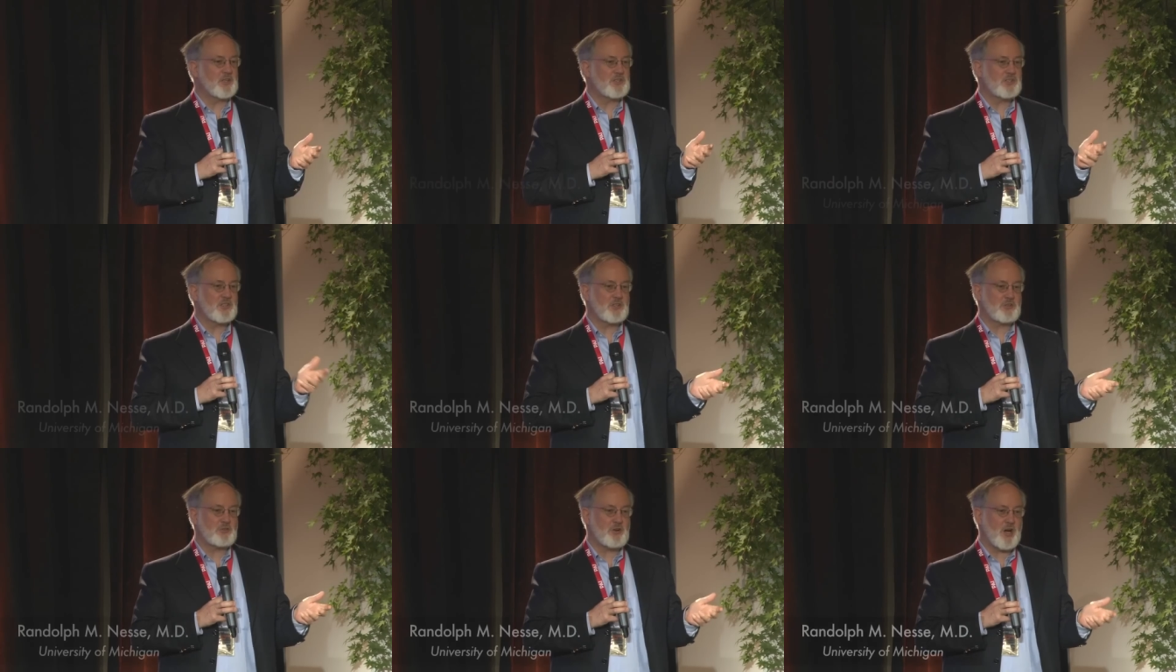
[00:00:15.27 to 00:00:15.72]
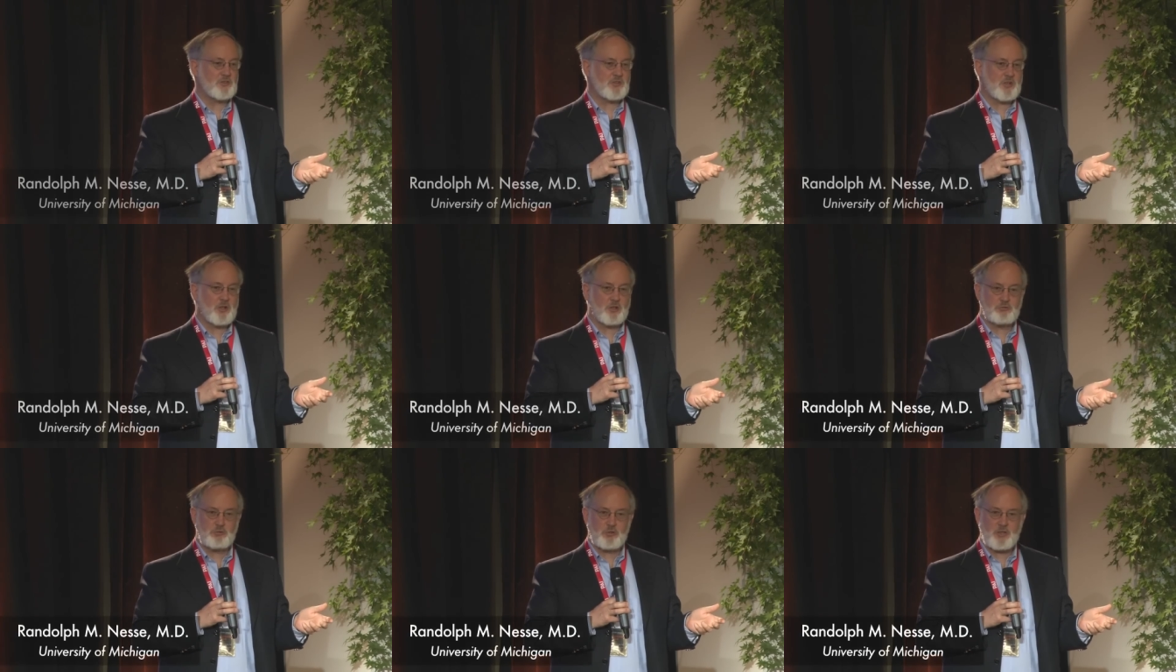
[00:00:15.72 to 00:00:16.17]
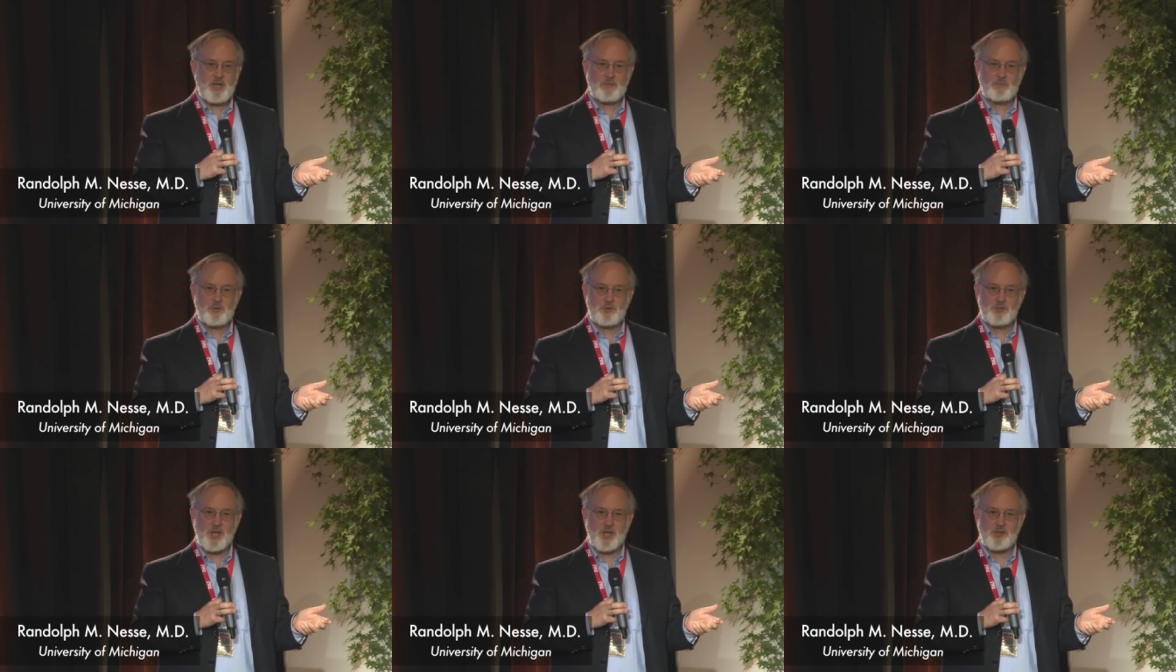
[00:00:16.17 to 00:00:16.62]
This is a cross cultural
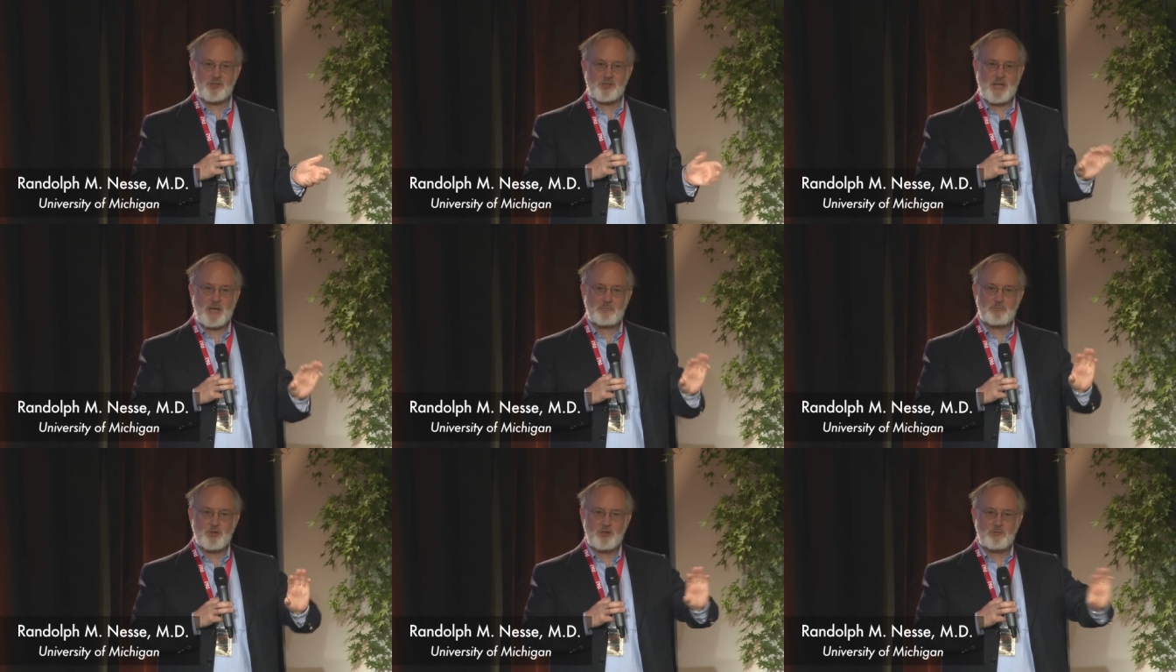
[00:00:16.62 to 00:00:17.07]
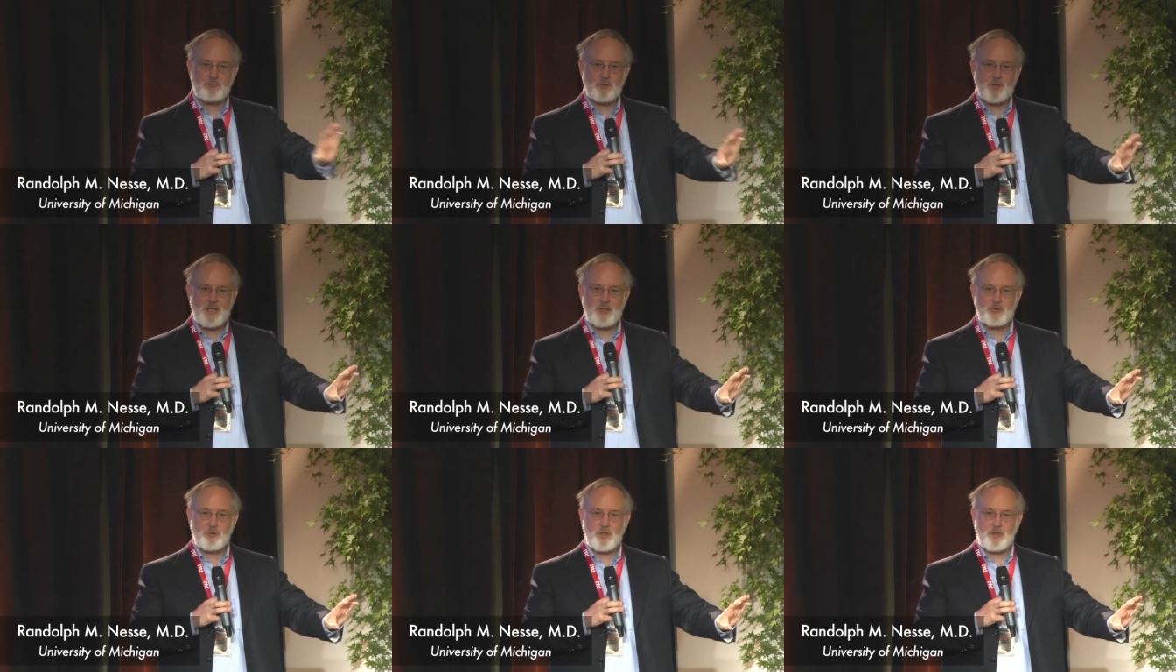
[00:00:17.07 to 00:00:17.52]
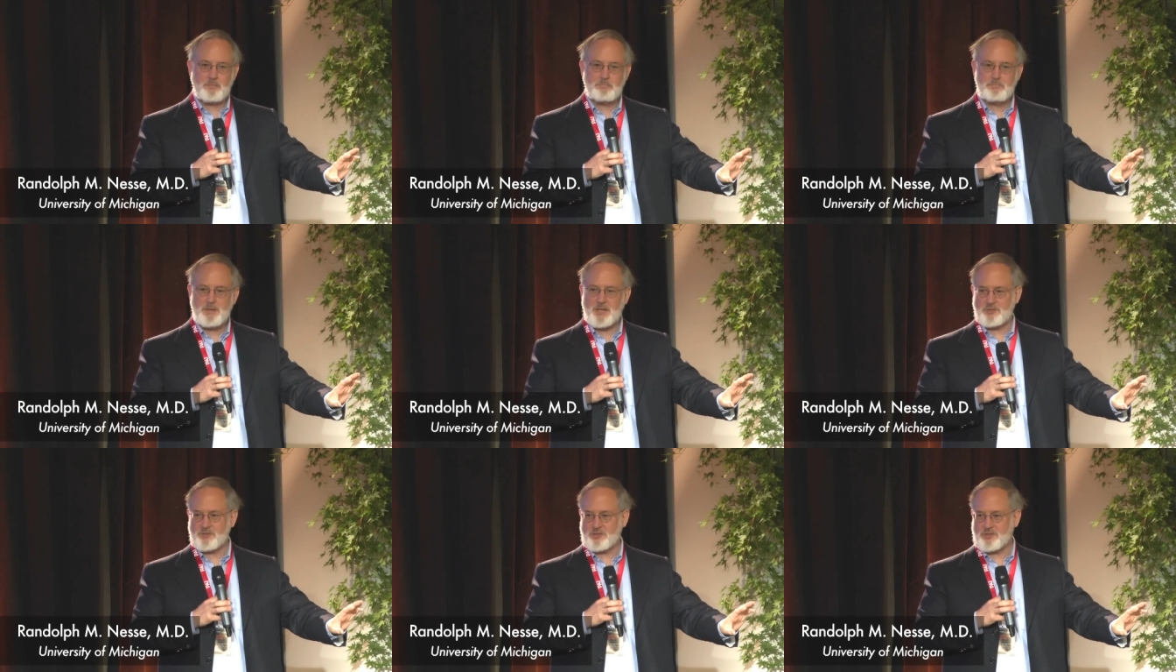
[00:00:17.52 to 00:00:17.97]
conversation. I'm going to begin with a
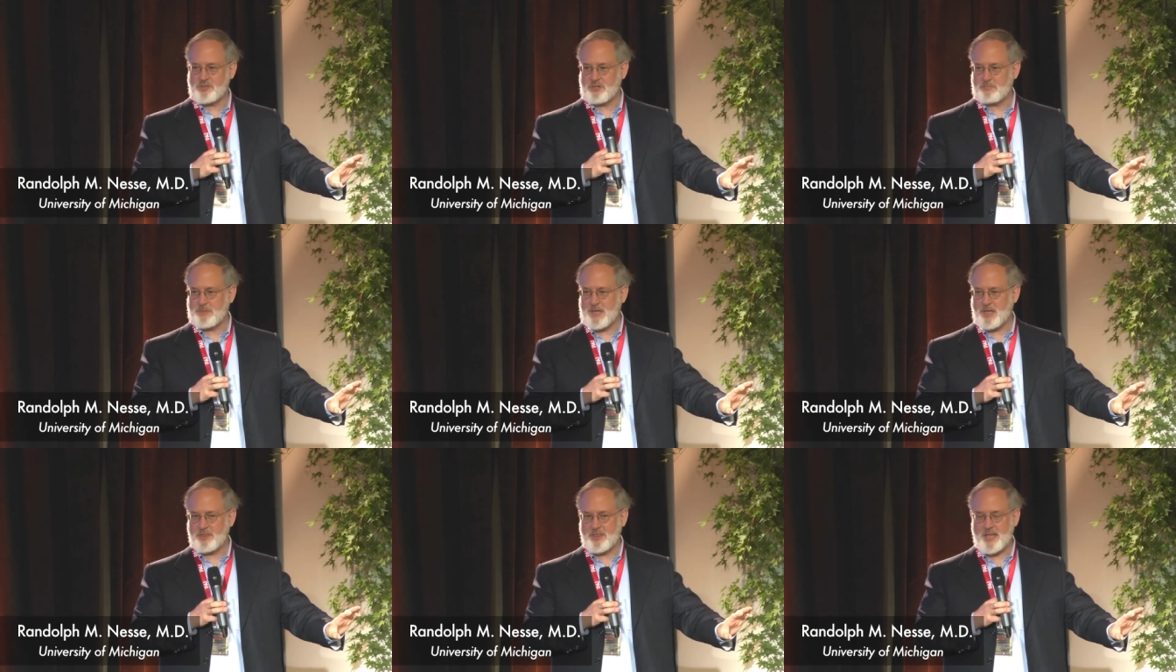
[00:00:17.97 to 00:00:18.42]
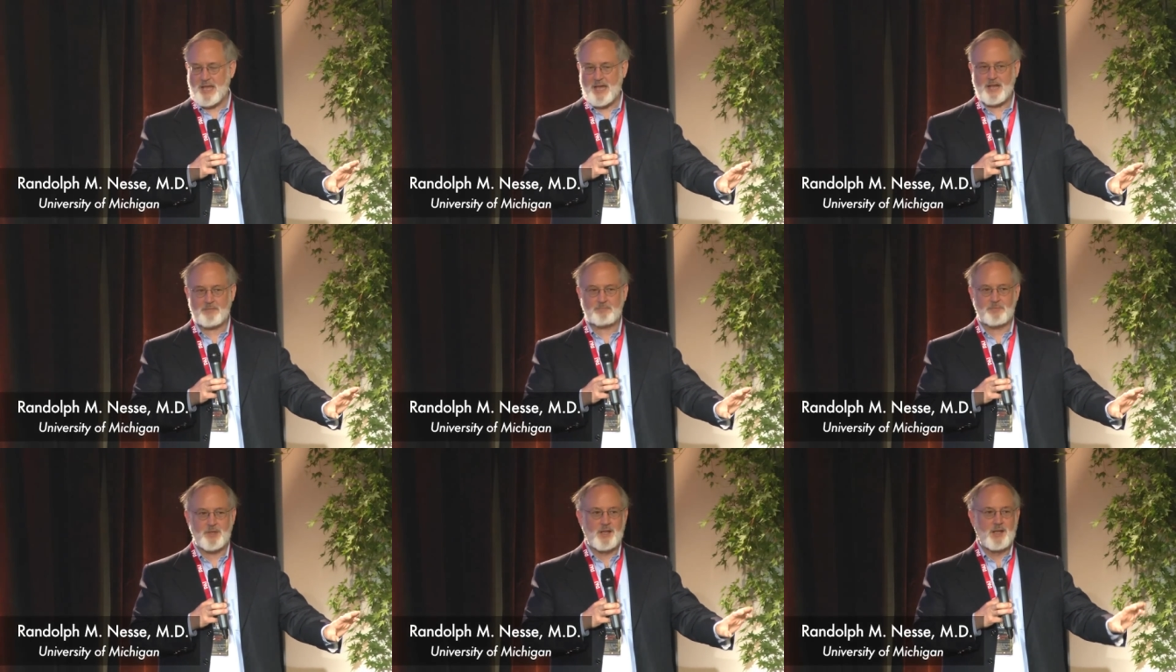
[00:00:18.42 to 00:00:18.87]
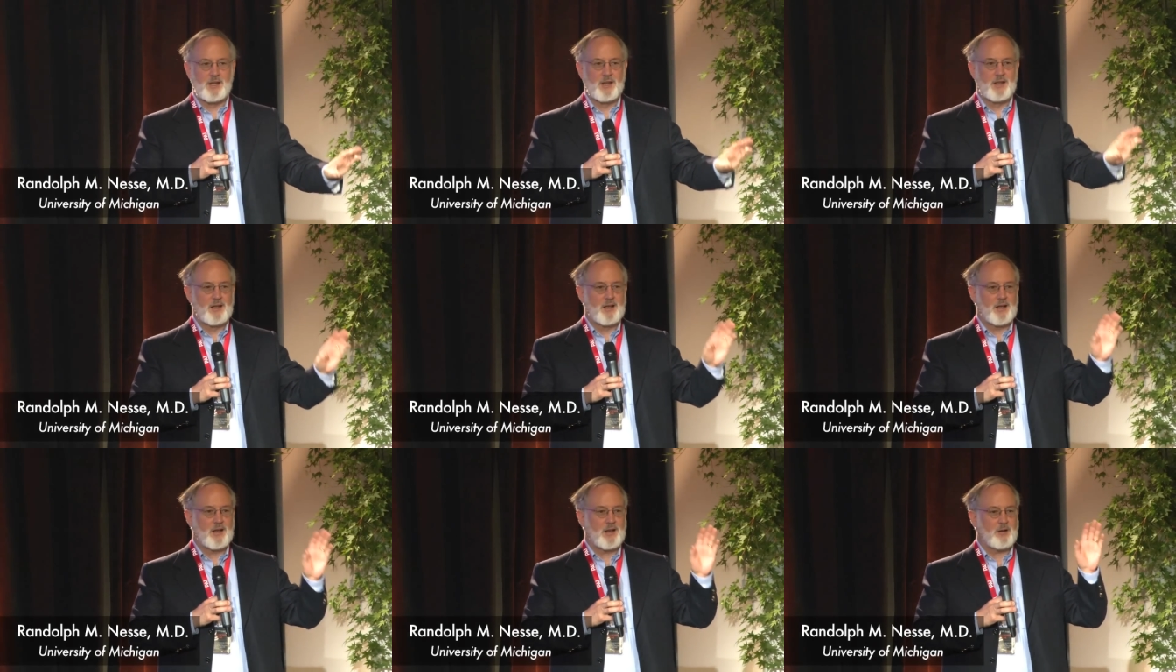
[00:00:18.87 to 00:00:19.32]
bit just about that.
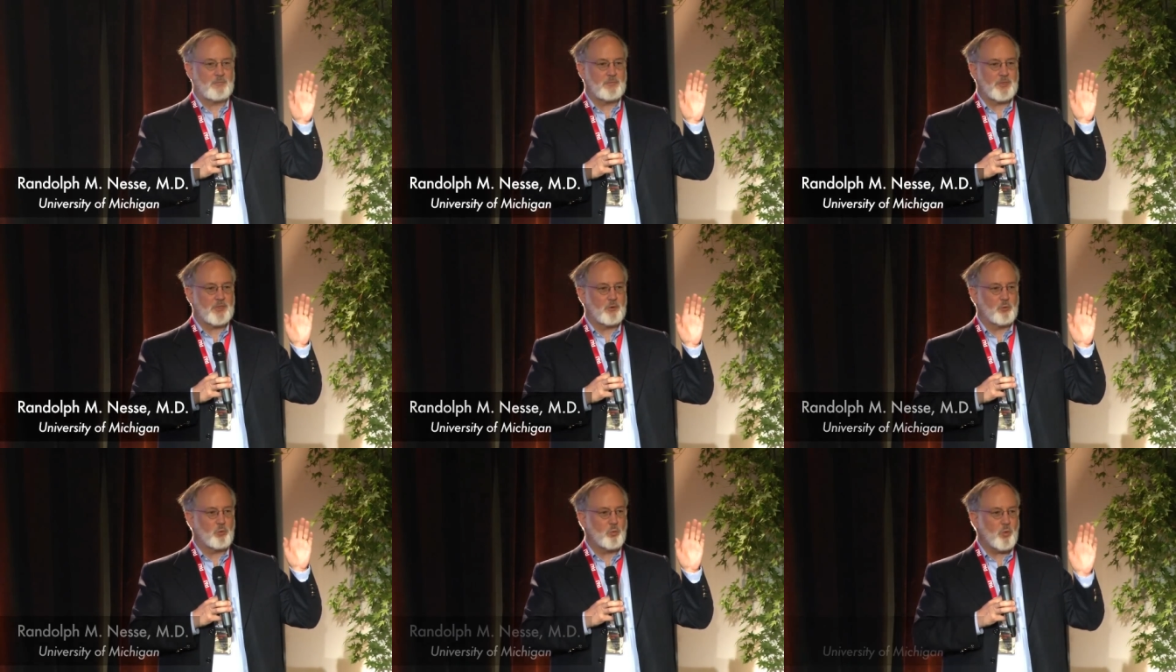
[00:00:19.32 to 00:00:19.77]
Um,